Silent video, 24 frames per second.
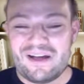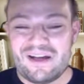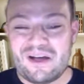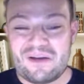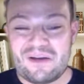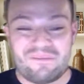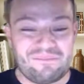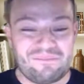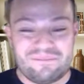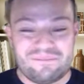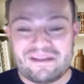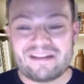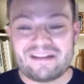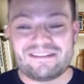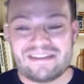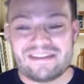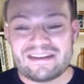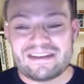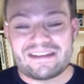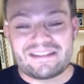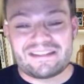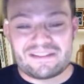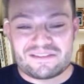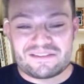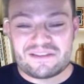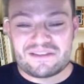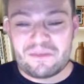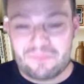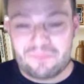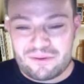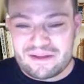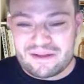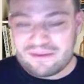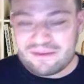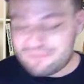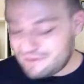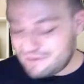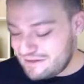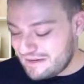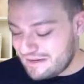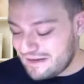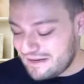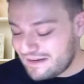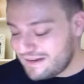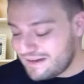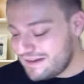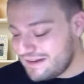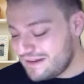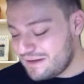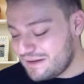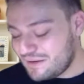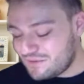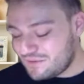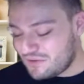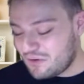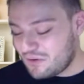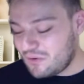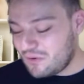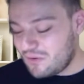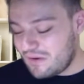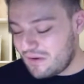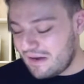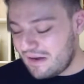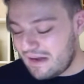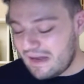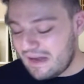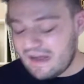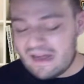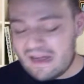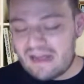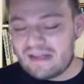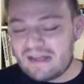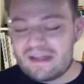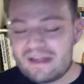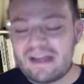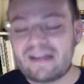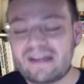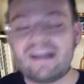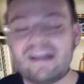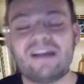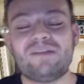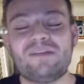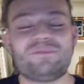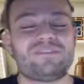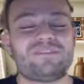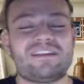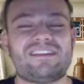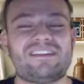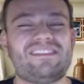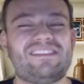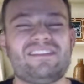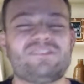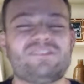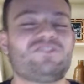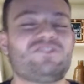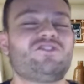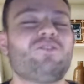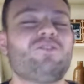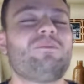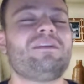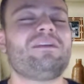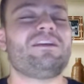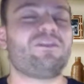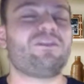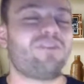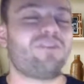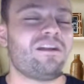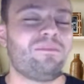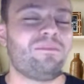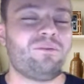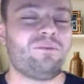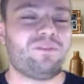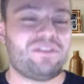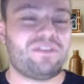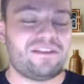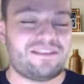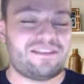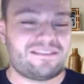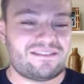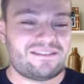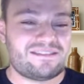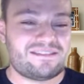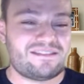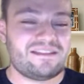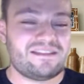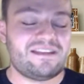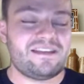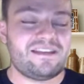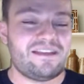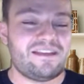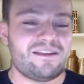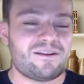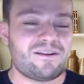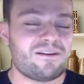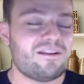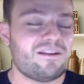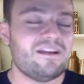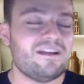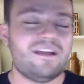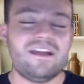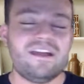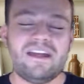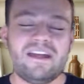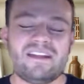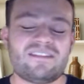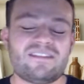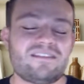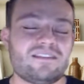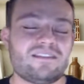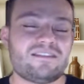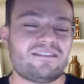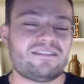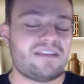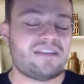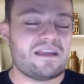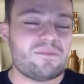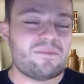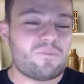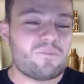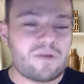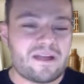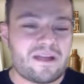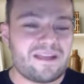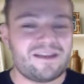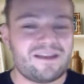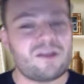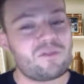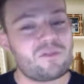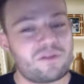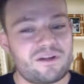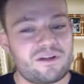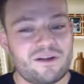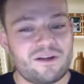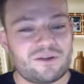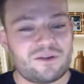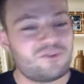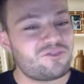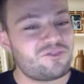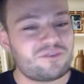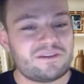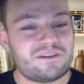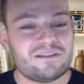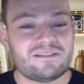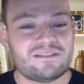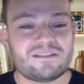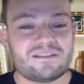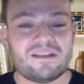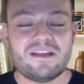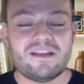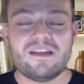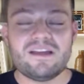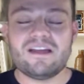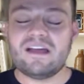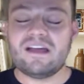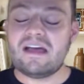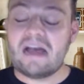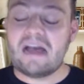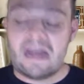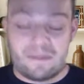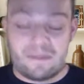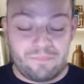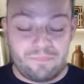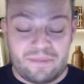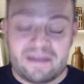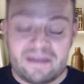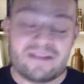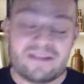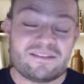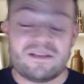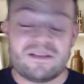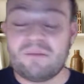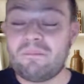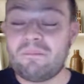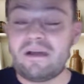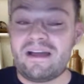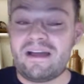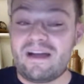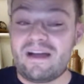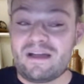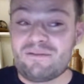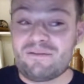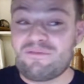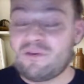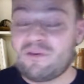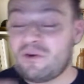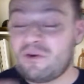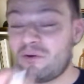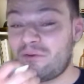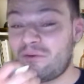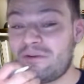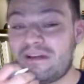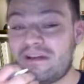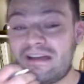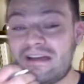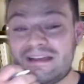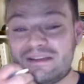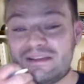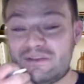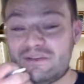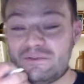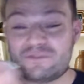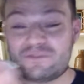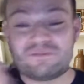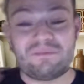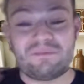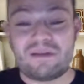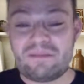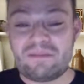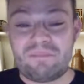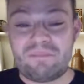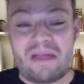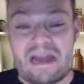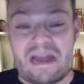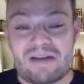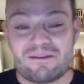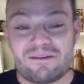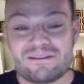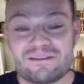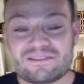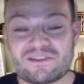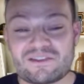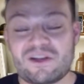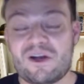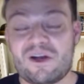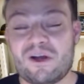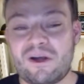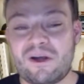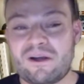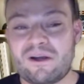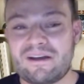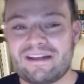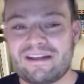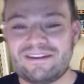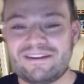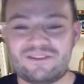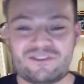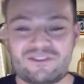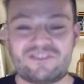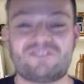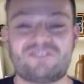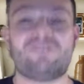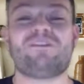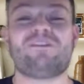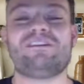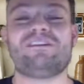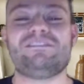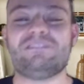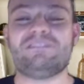not taking the subway every day. So I kind of was like, there's so many incredible things to see here. It's the same way in other countries. I picked up my iPhone, I used my parents' car, and I just started